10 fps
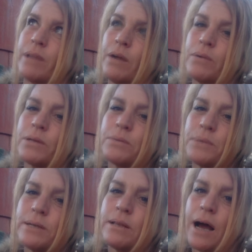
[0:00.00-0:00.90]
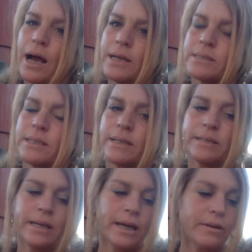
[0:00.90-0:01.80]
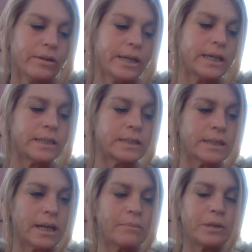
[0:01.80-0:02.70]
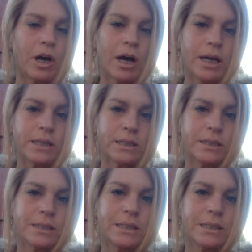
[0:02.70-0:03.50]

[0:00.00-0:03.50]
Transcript: I really realized that the areas that I'm not